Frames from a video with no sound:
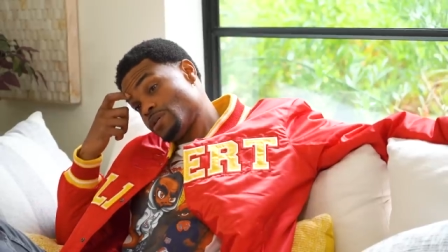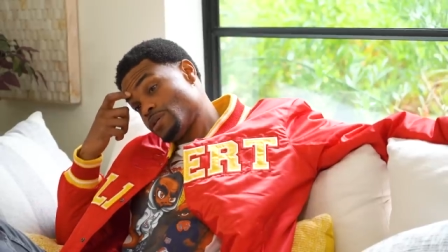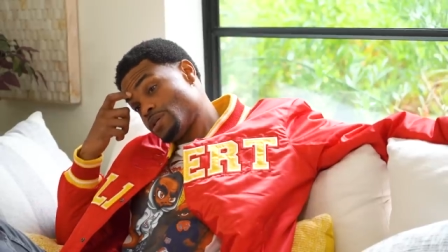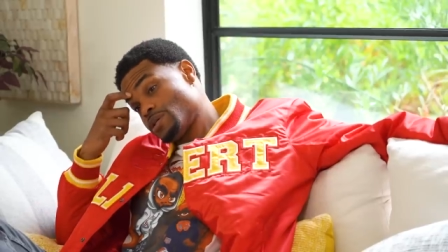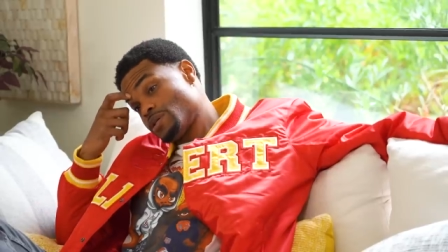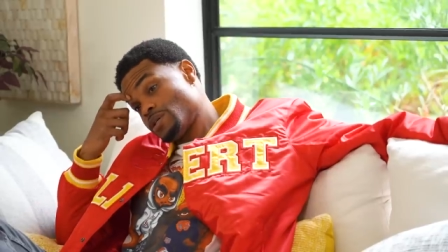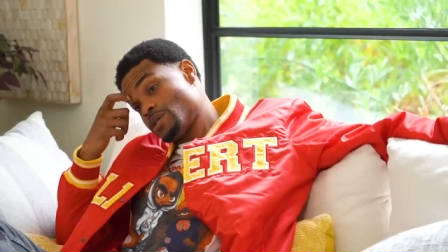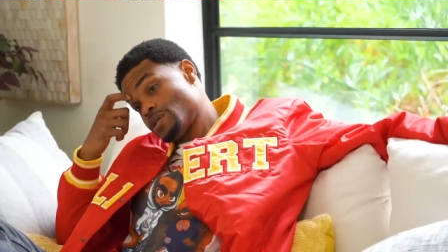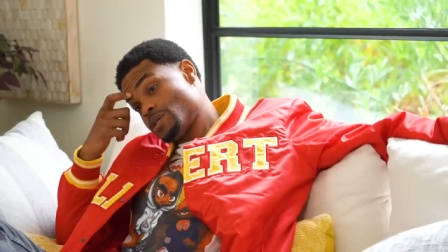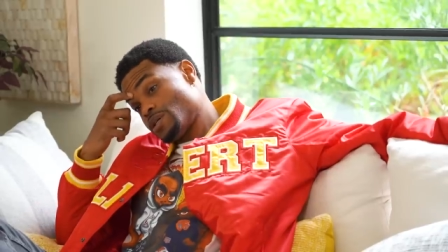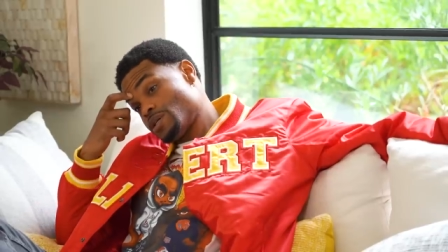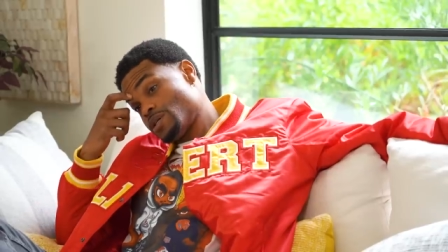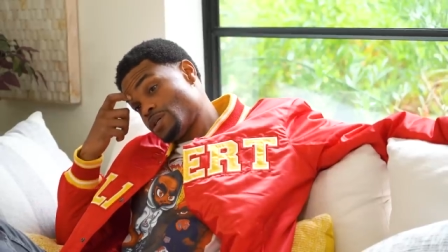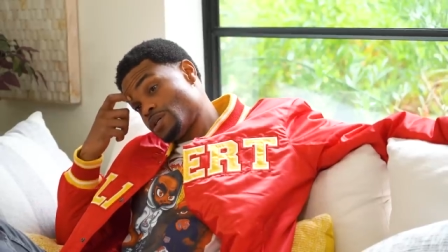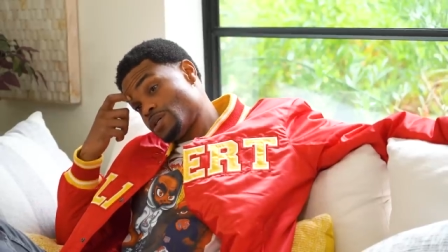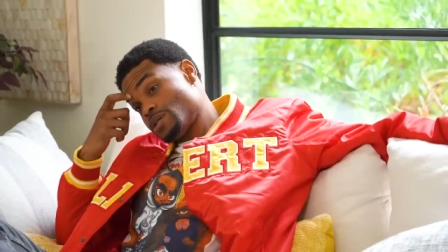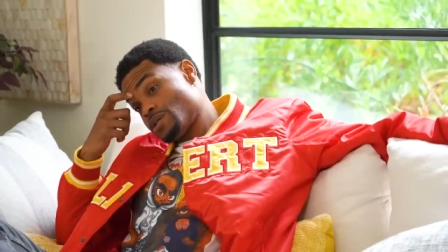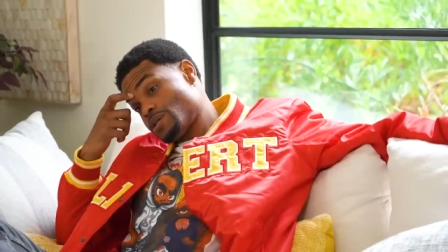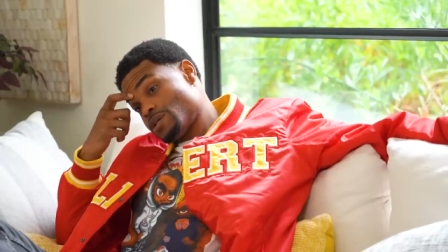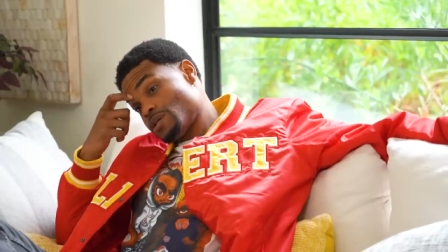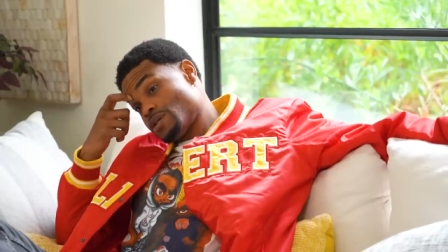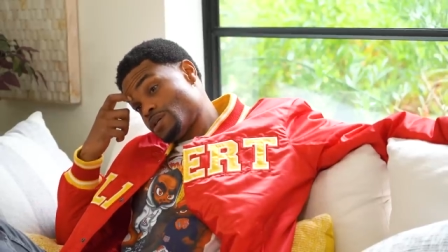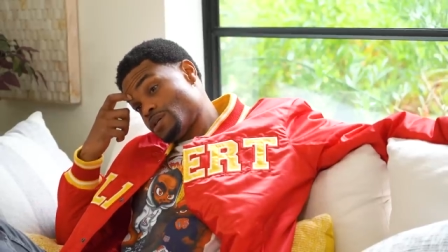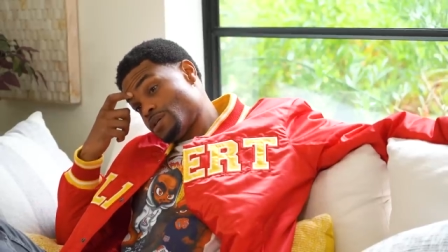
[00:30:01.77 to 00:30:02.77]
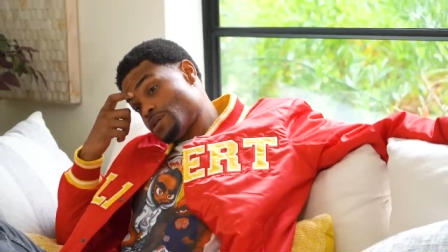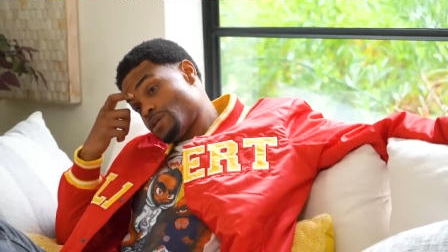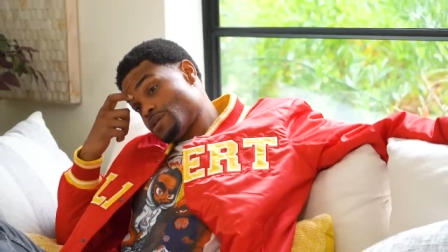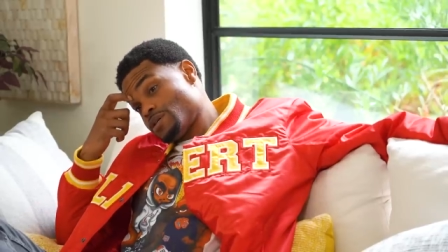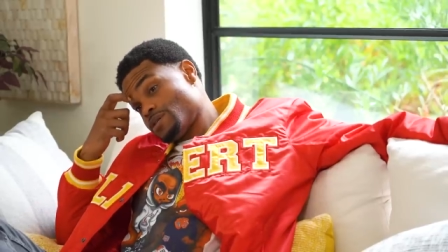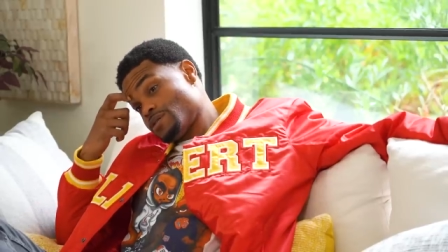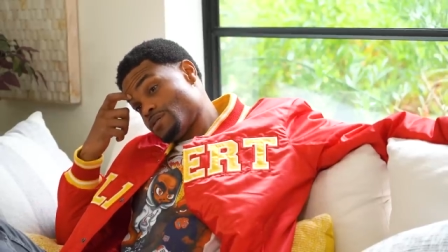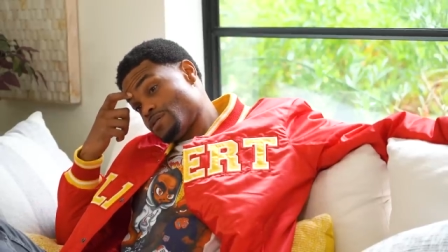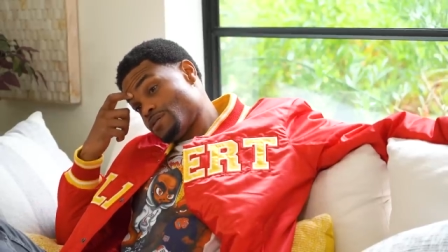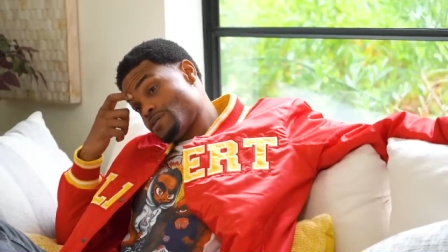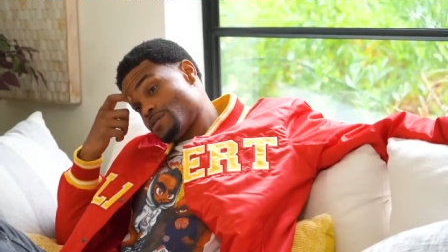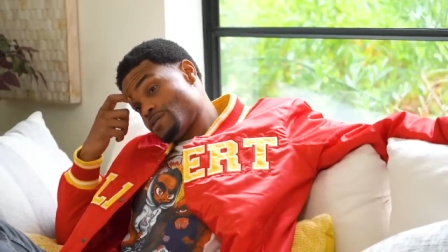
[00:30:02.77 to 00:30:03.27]
Tell it.
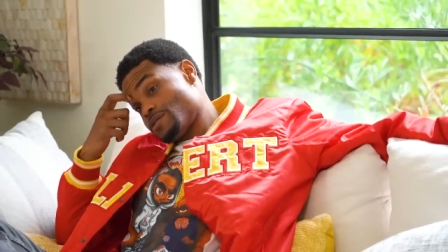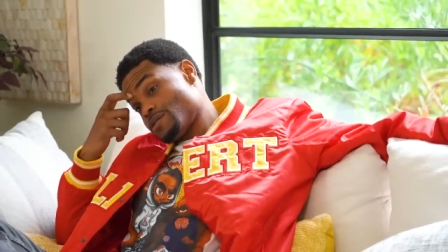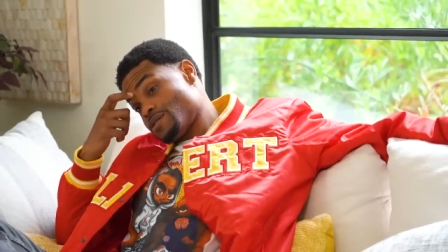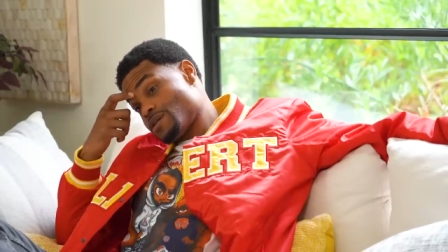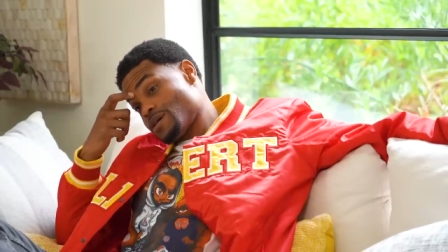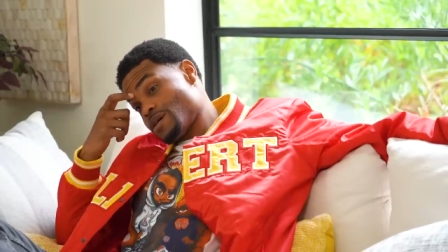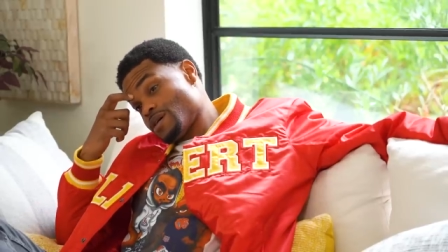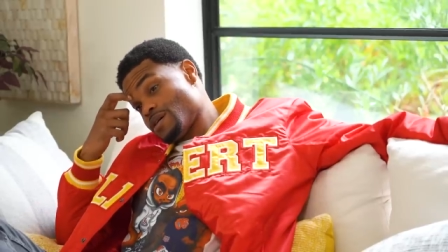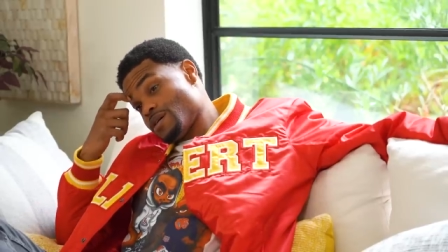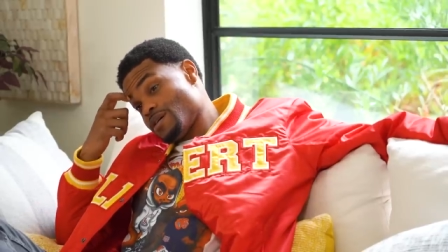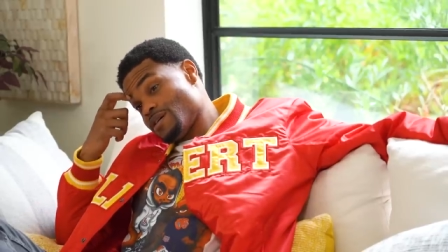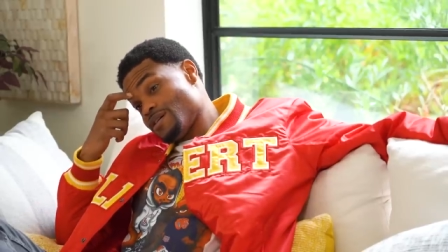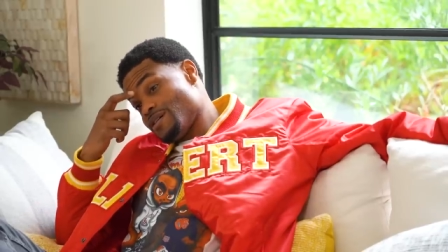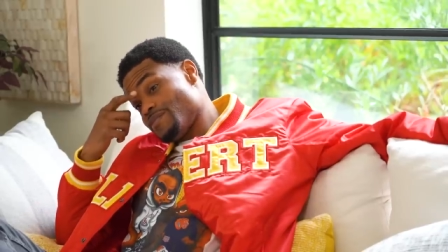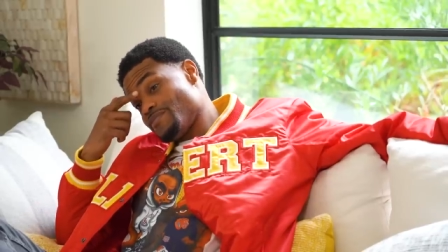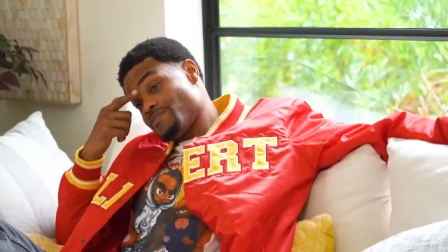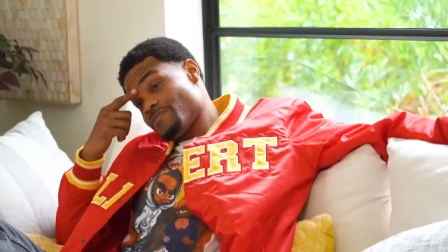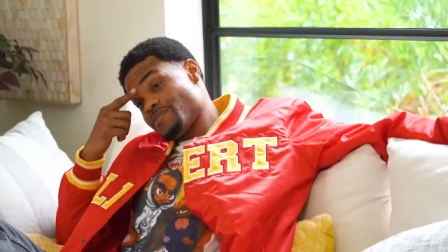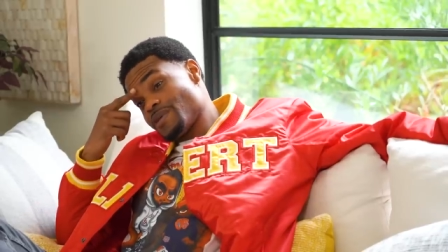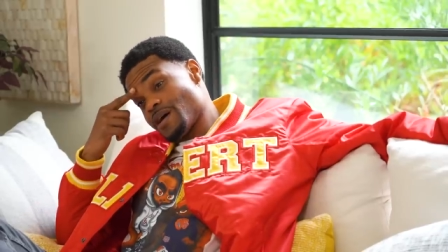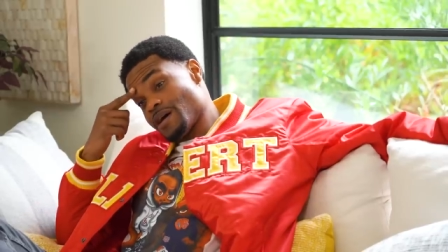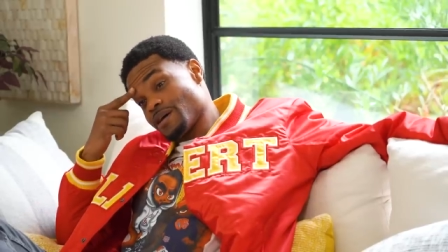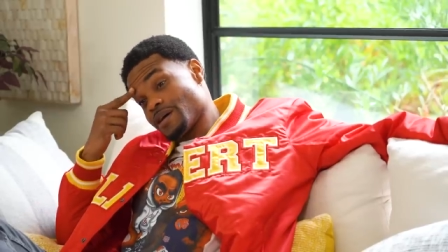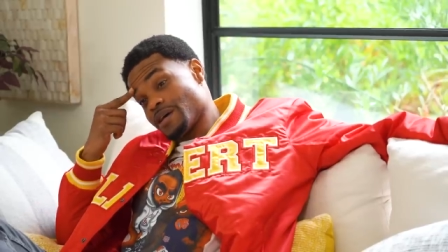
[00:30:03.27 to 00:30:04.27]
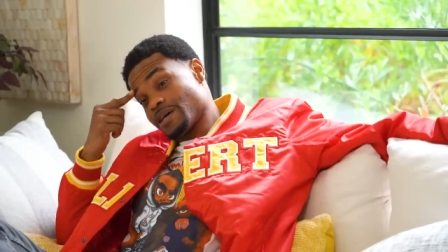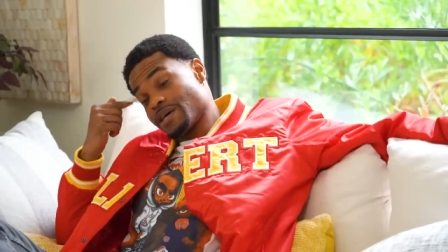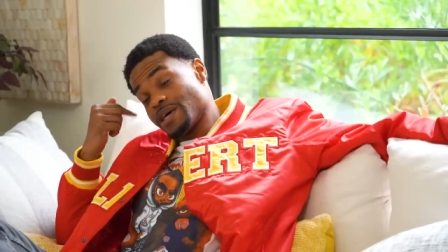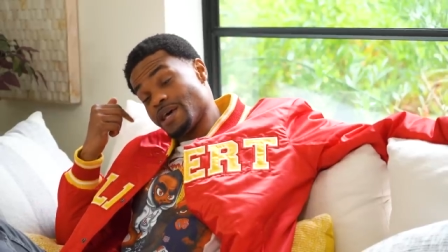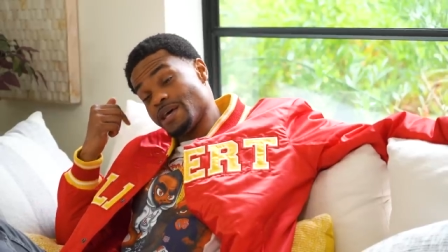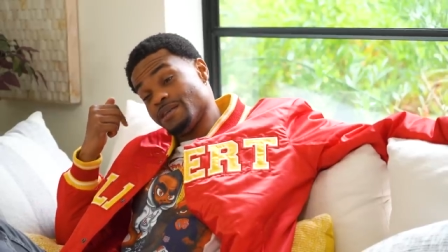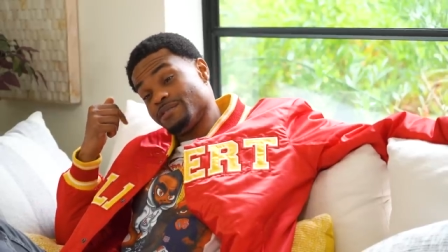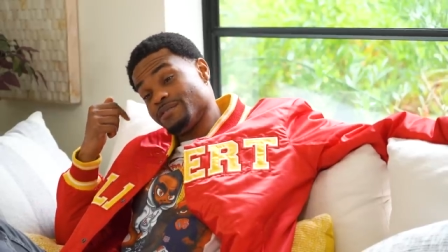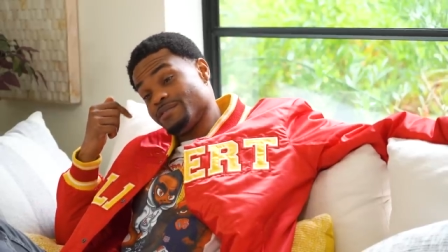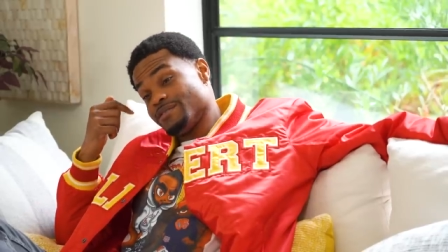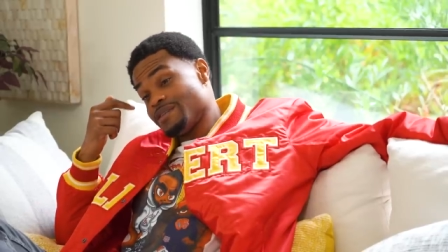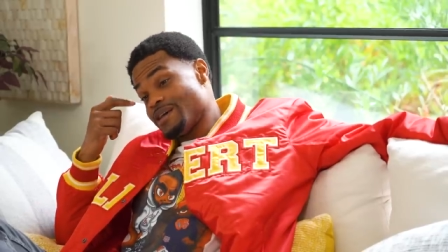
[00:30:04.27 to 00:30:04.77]
Um, I'll get
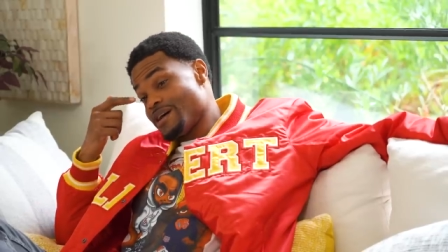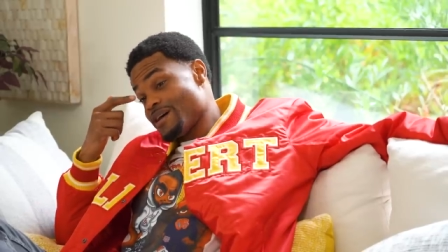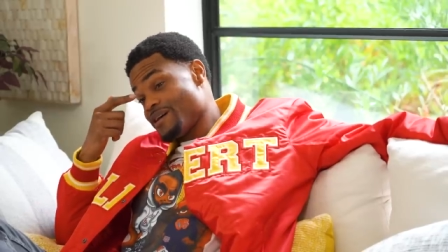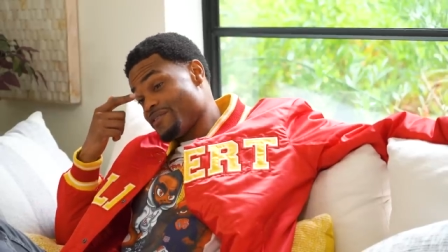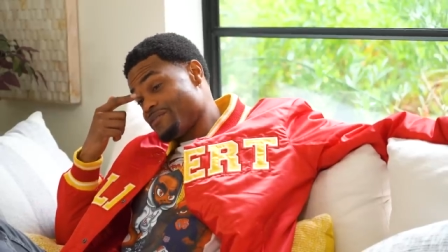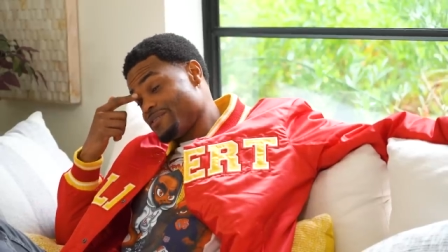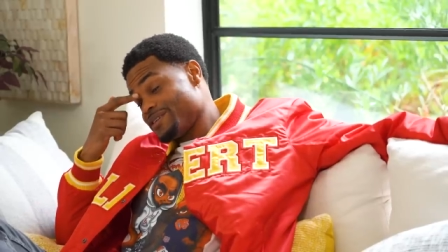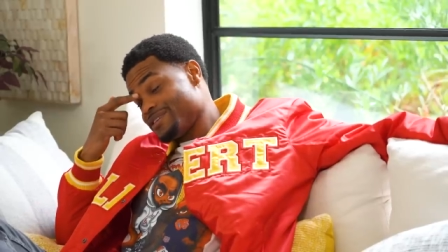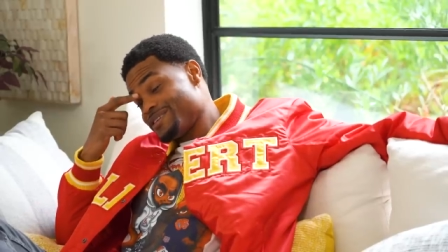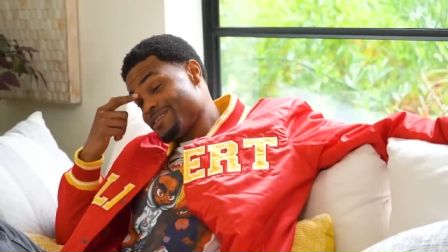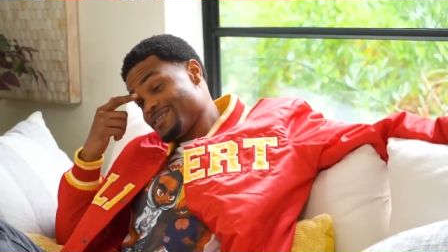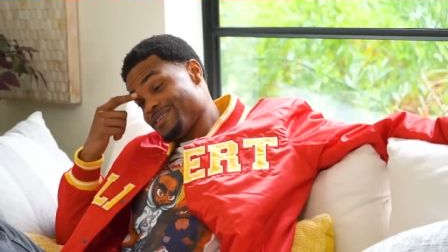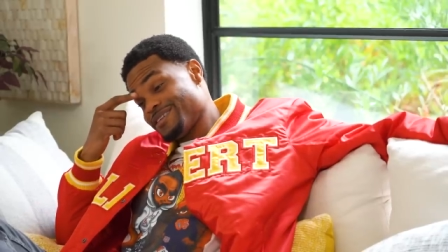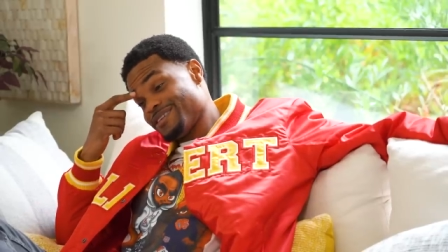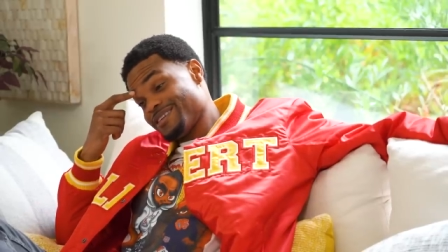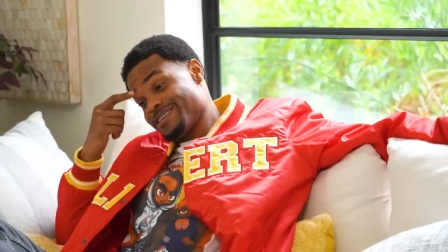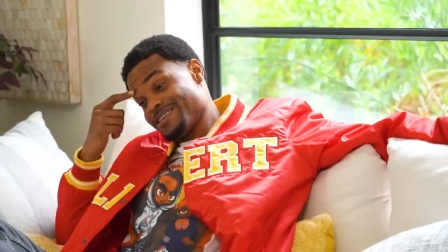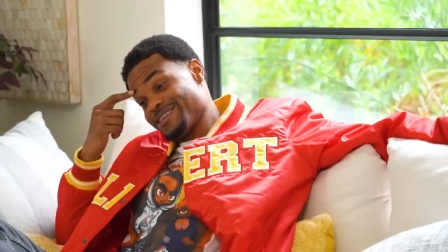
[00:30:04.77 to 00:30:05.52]
canceled now if I tell it.